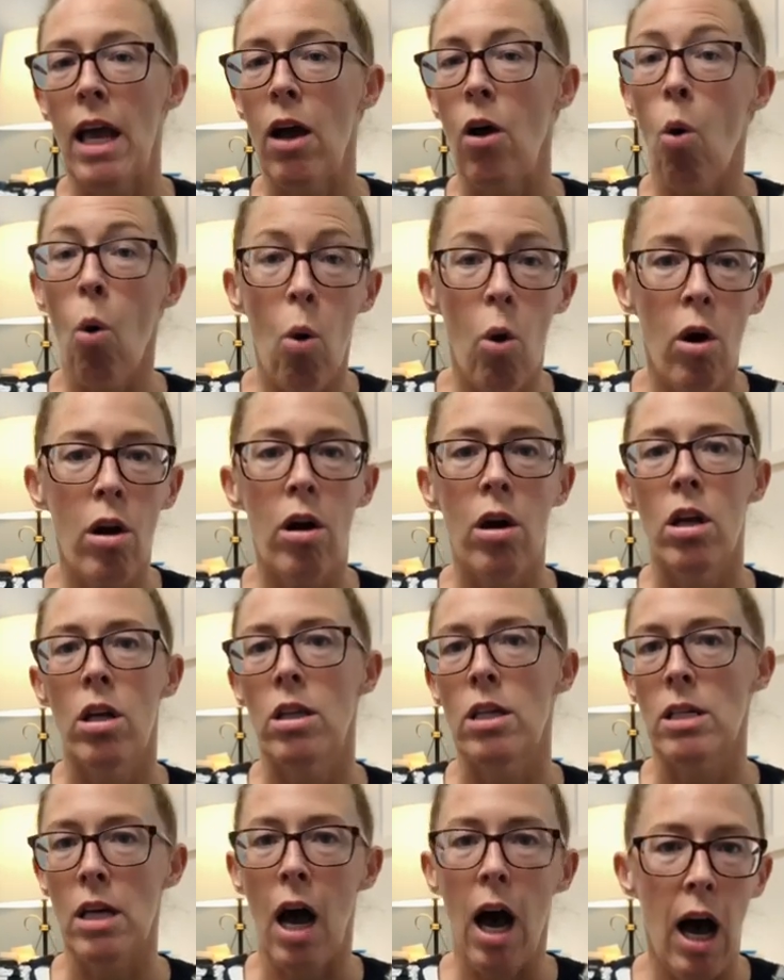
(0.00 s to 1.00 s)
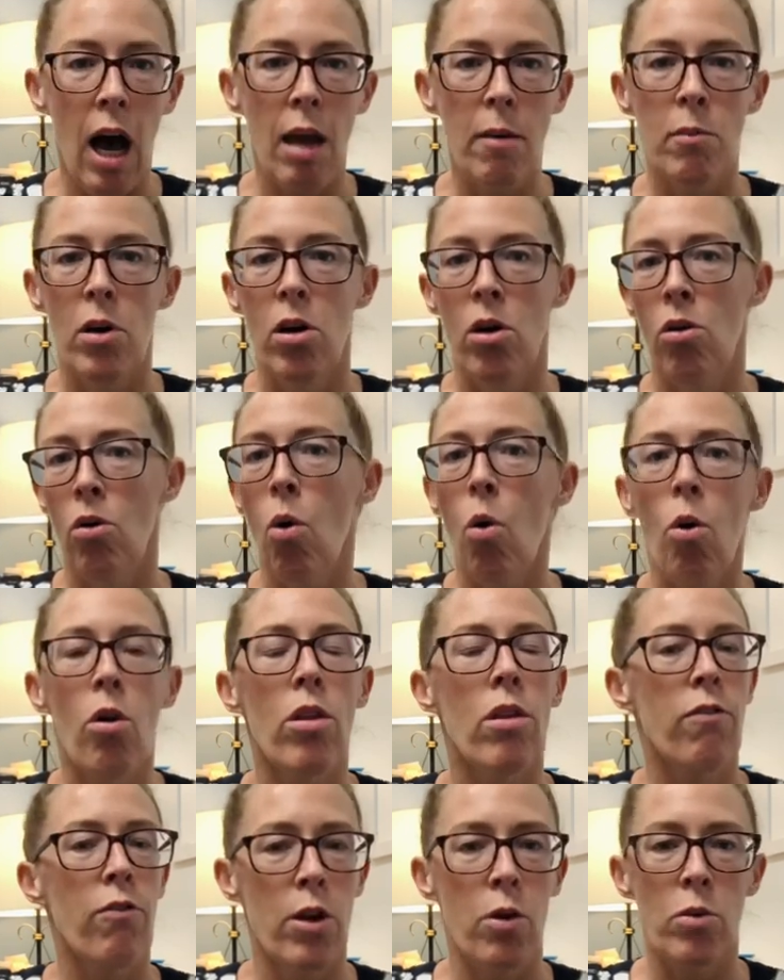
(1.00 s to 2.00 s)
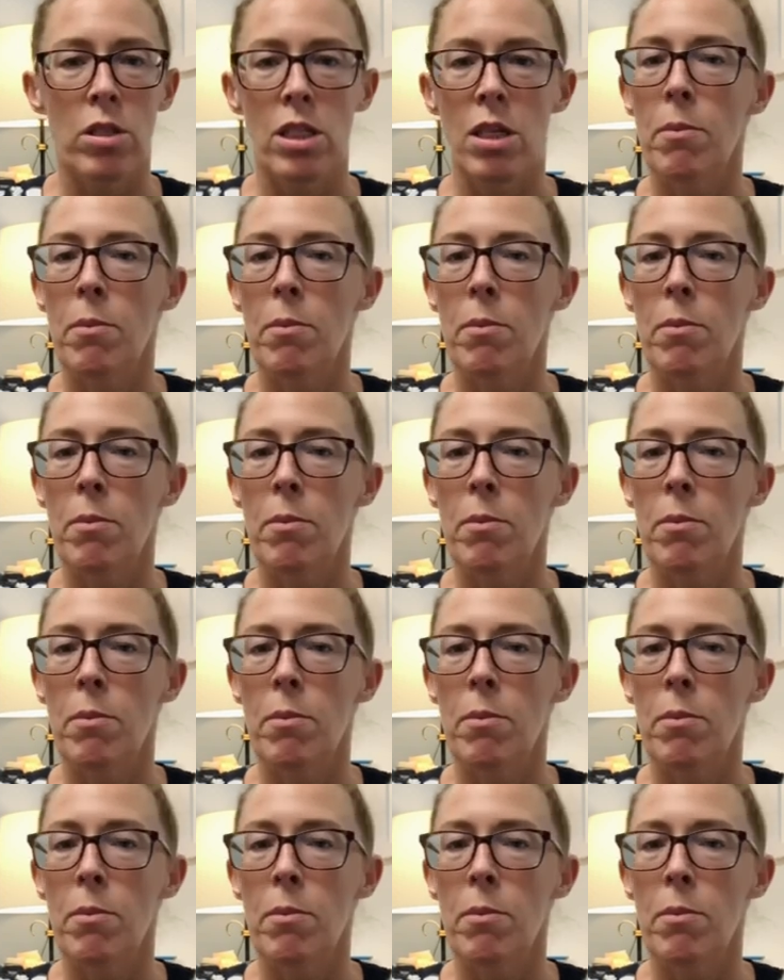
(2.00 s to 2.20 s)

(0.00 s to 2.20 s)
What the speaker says: or the time or the frequency,